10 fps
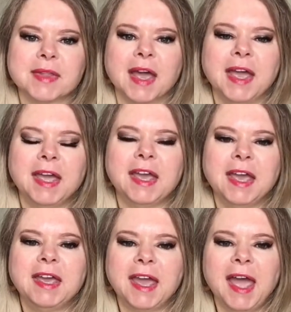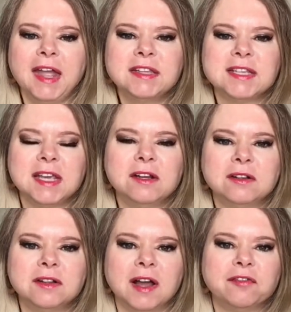it, it can
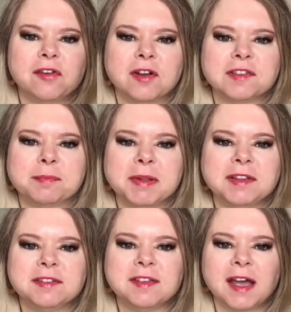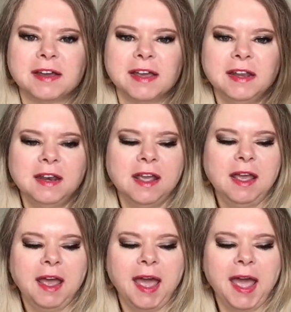tingle for a split second.
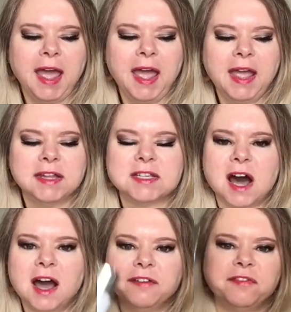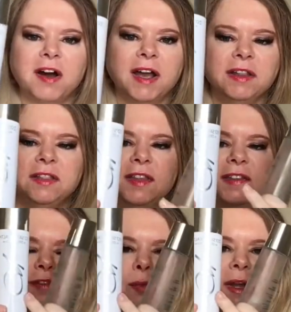And I find
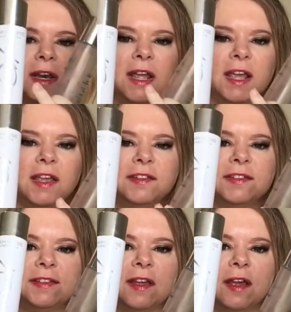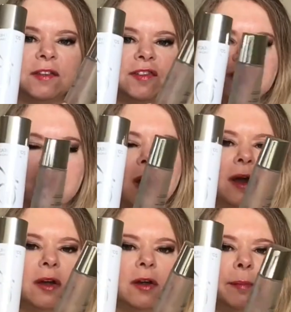this one is
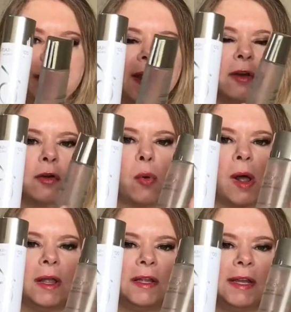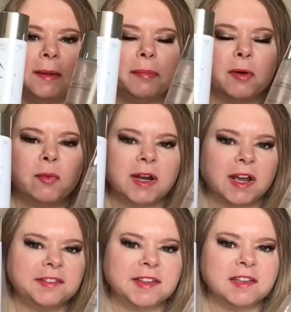stronger, better quality. But when
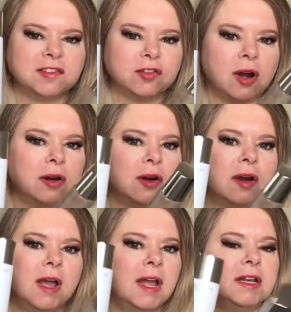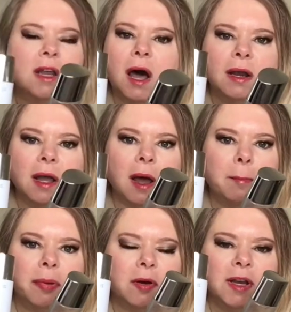I say stronger, not
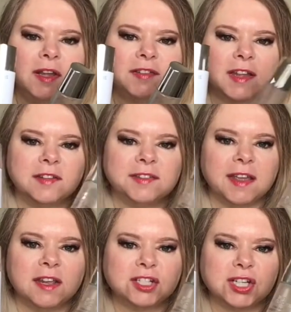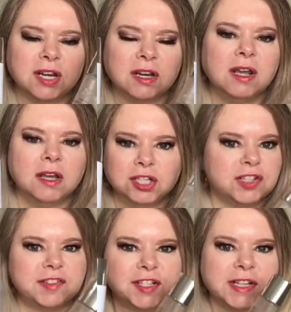a burning sensation,
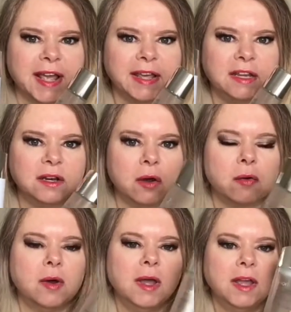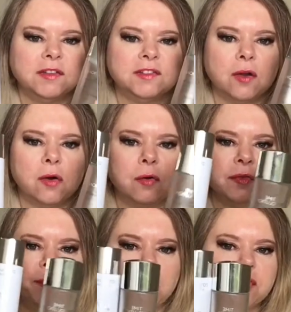just to let you know. So
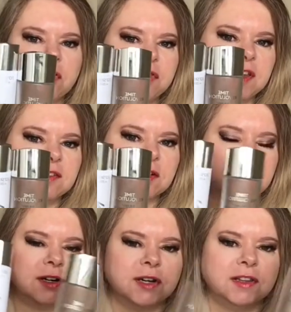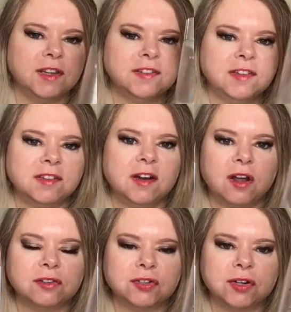both of these are good. This is an
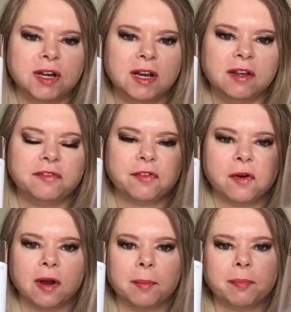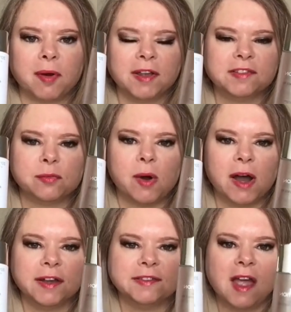alternative for
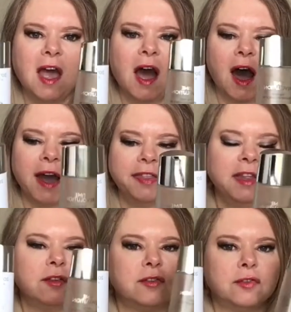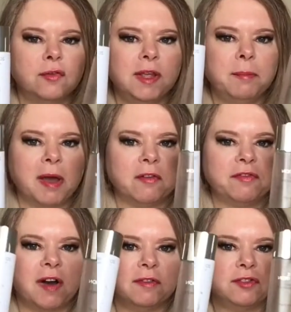price-wise. I think there's only about
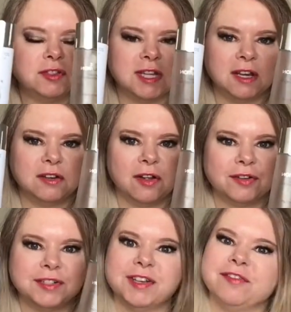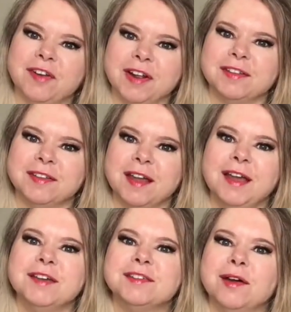five to ten dollar difference.
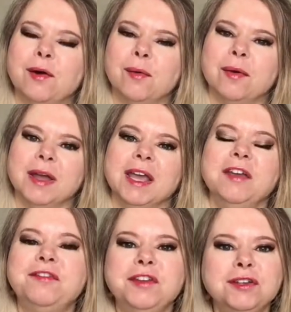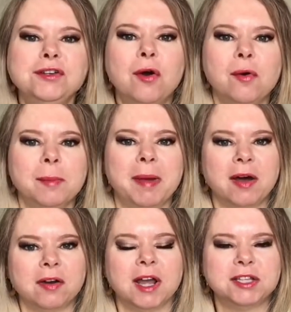So if you know
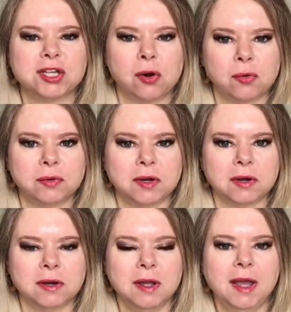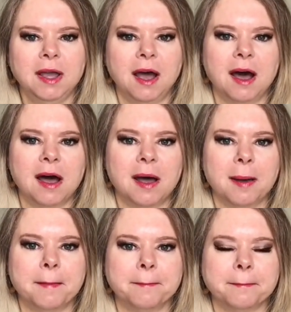about a toner
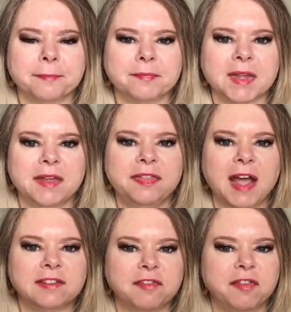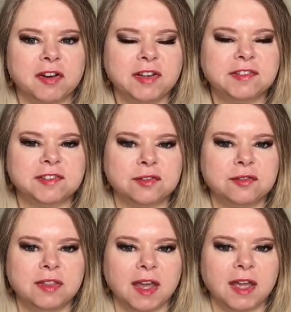um, that's very
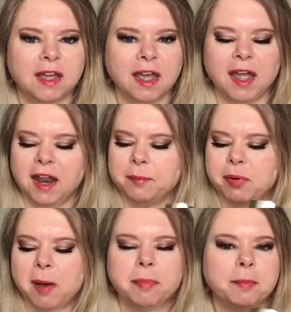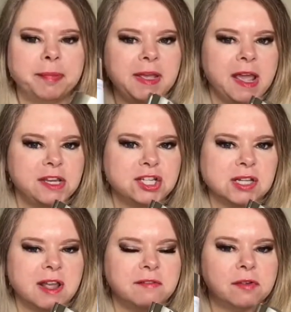soothing and proper pH
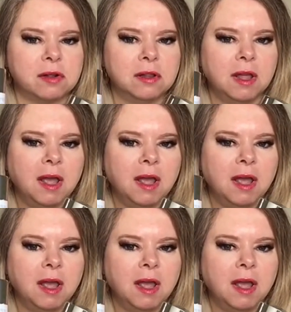level,